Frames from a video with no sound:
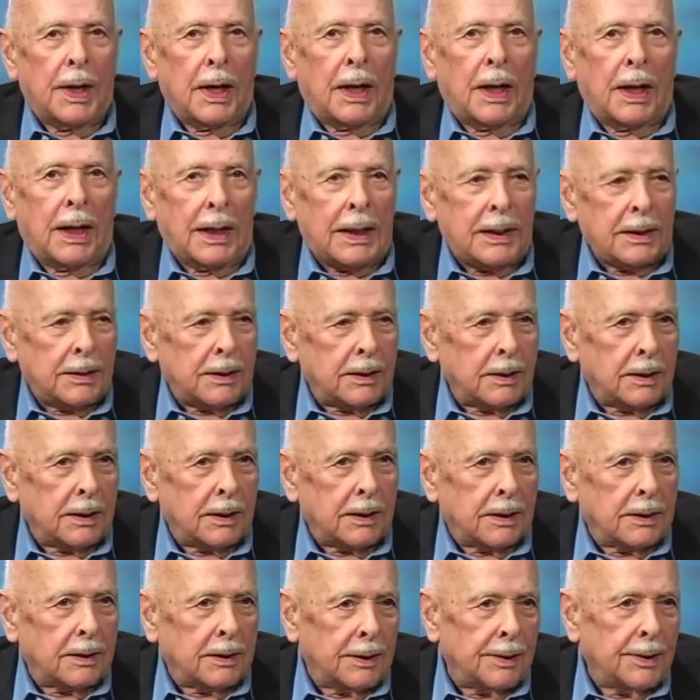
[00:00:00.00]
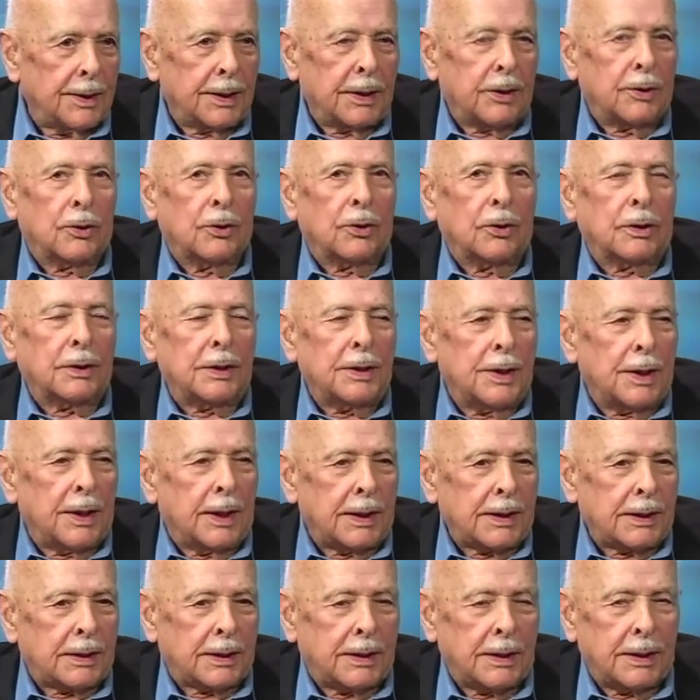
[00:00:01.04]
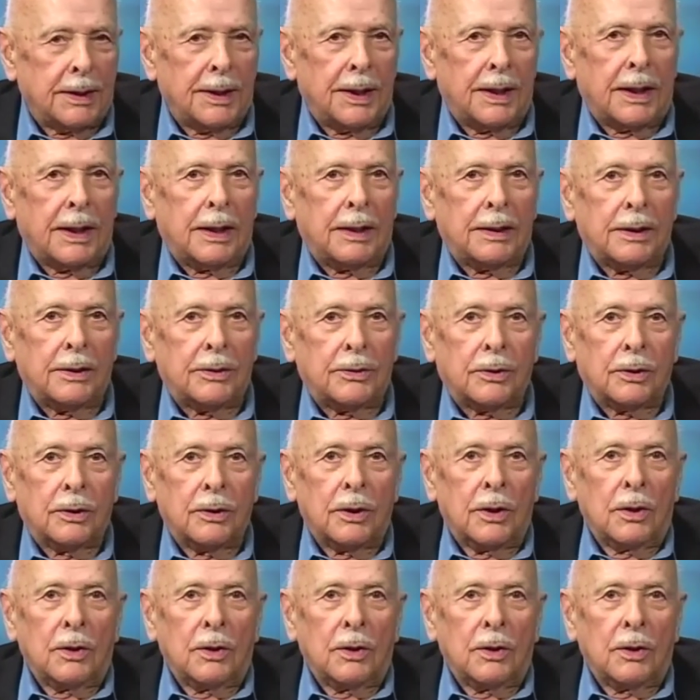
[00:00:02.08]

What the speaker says: idea in the early 1980s